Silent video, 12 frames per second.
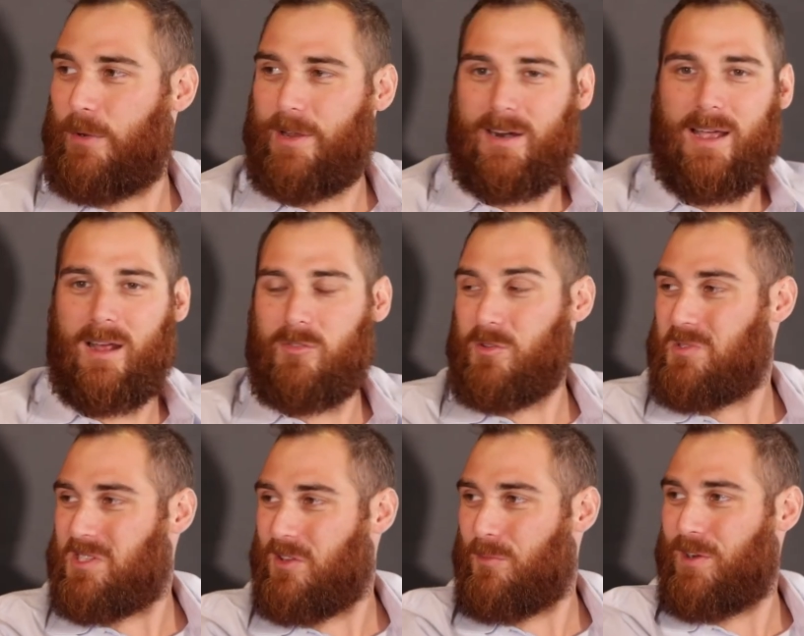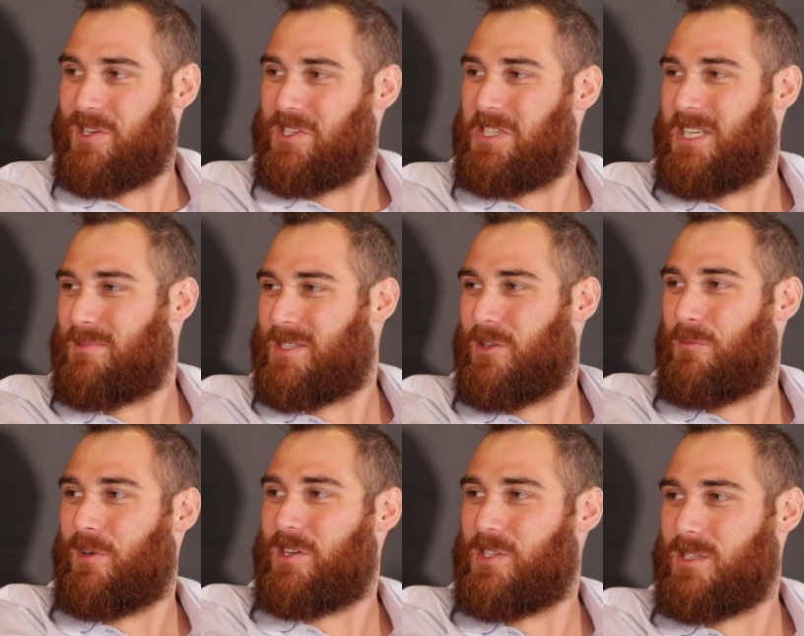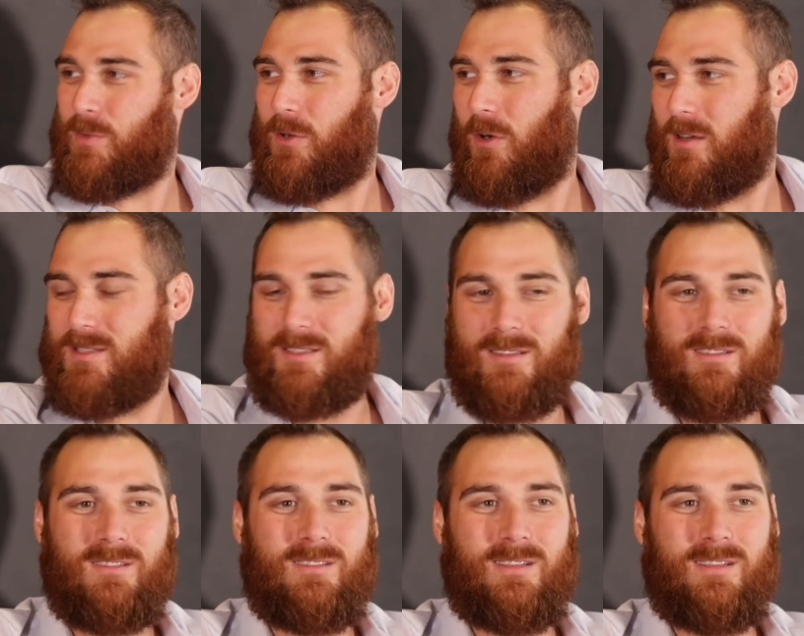We're gonna have a little celebration, team celebration, as we cross the